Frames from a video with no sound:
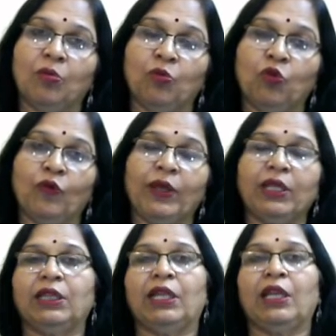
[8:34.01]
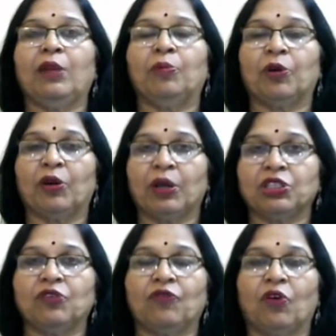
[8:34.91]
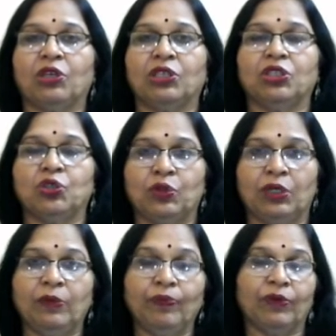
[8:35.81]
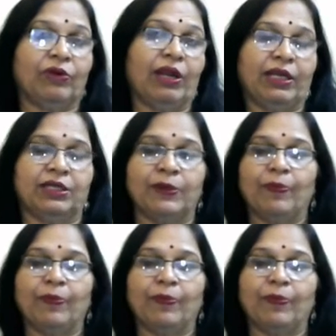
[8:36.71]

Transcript: moving the production frontier to the right.